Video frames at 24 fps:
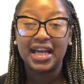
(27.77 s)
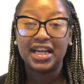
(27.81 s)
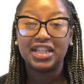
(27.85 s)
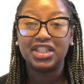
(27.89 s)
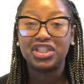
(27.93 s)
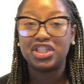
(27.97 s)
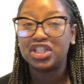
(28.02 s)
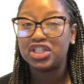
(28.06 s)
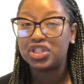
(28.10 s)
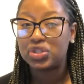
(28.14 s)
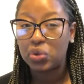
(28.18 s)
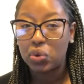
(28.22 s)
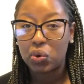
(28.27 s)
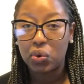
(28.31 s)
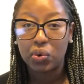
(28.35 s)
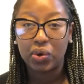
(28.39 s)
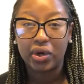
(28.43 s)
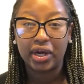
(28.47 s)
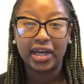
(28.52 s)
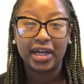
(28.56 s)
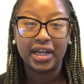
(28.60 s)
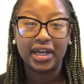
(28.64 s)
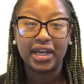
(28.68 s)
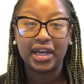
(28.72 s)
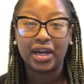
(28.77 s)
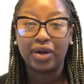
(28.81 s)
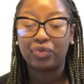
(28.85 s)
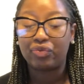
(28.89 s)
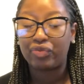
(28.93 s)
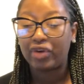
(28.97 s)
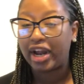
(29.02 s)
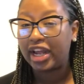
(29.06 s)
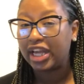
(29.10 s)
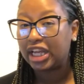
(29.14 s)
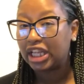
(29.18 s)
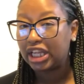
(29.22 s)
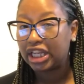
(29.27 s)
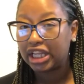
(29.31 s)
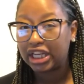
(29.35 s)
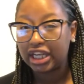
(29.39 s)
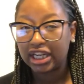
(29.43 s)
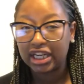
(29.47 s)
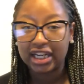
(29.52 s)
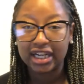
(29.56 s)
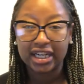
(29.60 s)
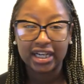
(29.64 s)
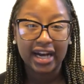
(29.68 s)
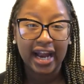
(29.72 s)
just on
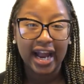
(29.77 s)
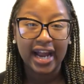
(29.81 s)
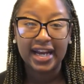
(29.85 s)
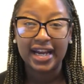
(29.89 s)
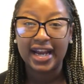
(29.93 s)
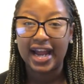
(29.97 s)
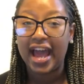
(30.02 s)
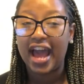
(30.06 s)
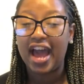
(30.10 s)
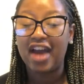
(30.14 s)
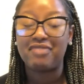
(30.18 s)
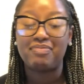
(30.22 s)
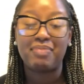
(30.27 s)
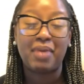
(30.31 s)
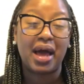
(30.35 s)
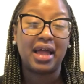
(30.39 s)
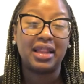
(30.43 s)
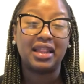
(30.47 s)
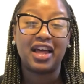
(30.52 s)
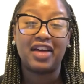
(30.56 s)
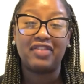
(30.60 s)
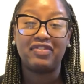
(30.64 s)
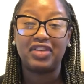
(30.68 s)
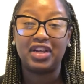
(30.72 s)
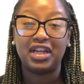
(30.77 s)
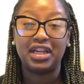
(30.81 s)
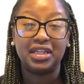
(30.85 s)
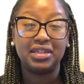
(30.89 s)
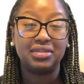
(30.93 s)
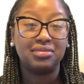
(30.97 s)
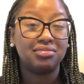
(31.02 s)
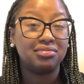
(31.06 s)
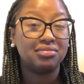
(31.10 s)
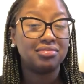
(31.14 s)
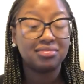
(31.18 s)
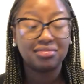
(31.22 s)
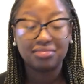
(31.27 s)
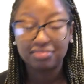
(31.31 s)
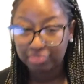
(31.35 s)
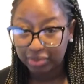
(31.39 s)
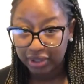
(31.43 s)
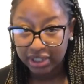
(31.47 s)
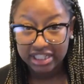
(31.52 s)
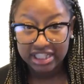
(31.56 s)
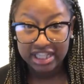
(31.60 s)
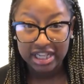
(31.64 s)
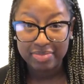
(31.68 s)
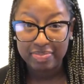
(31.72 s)
regular eight and a half by eleven
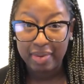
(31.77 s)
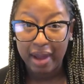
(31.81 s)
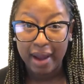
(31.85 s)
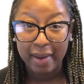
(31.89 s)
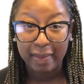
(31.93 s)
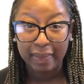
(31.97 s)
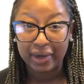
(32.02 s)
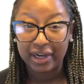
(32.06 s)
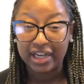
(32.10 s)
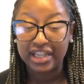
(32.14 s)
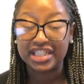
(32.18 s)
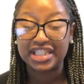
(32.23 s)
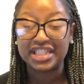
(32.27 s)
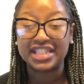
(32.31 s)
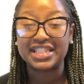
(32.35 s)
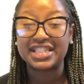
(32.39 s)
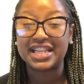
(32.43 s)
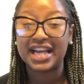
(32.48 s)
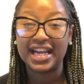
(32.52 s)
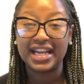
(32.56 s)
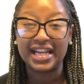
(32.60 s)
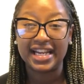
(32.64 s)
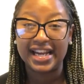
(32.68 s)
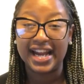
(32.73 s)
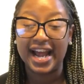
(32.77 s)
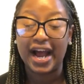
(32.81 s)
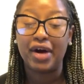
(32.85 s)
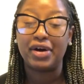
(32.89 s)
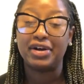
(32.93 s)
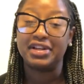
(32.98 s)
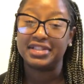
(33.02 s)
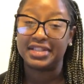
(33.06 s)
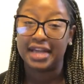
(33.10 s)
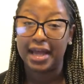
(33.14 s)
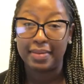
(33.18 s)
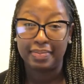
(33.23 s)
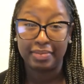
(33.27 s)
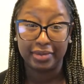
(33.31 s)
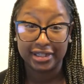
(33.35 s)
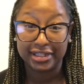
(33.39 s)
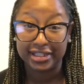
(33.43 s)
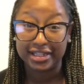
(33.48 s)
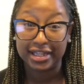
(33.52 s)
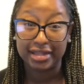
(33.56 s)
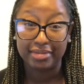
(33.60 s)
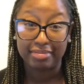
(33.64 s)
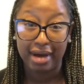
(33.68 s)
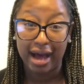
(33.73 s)
printing paper and just cutting it out and taping it
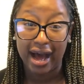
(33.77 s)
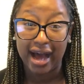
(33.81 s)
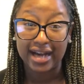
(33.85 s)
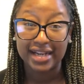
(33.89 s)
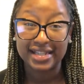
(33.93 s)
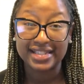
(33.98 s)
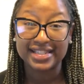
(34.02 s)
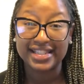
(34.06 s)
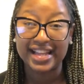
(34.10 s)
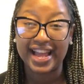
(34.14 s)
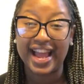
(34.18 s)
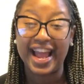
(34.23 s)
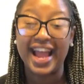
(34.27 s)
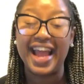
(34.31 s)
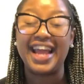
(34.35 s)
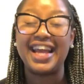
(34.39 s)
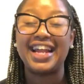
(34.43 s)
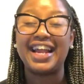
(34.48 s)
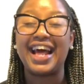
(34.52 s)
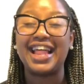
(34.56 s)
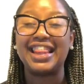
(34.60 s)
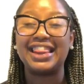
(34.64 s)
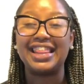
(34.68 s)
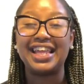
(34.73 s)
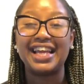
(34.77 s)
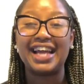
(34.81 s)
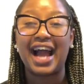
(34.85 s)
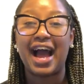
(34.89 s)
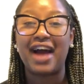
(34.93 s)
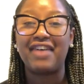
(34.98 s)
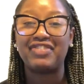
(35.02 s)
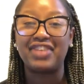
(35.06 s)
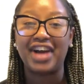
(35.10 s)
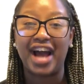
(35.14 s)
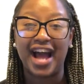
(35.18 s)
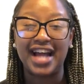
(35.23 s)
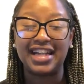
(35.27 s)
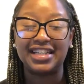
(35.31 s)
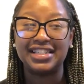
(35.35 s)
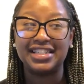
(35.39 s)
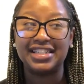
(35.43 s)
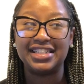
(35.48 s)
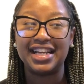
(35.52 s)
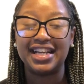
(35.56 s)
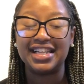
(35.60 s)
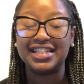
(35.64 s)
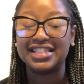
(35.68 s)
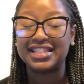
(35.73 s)
to the box. And I think I've
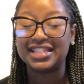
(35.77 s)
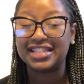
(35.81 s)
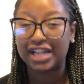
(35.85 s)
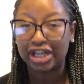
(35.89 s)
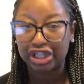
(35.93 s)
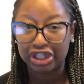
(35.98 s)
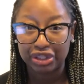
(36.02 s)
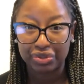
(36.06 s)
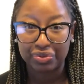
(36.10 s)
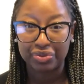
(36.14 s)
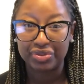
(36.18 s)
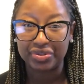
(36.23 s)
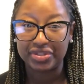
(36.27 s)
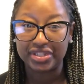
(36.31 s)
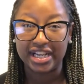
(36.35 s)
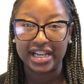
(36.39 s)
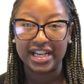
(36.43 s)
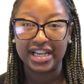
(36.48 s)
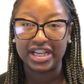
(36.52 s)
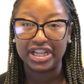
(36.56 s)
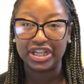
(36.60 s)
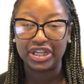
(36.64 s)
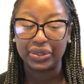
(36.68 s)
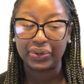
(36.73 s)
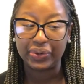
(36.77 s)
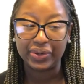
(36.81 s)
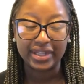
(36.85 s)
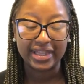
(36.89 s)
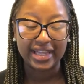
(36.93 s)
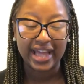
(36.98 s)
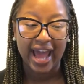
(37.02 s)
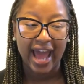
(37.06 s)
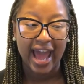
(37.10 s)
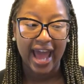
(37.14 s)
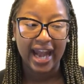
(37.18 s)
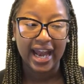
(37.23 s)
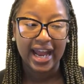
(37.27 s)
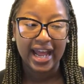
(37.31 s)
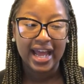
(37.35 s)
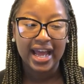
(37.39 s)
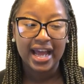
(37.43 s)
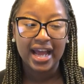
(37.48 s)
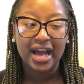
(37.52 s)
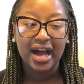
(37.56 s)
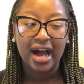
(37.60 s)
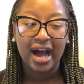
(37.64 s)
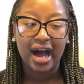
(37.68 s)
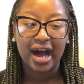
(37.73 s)
gotten in such a routine in doing that.
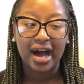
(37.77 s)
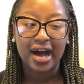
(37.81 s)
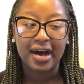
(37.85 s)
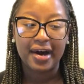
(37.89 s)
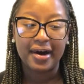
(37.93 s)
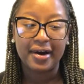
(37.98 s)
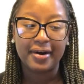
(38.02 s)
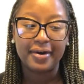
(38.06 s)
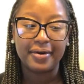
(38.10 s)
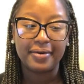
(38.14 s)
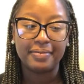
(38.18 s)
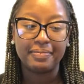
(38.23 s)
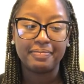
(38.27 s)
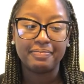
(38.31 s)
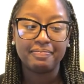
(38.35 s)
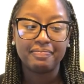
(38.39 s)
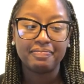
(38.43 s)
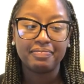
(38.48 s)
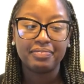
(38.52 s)
Um,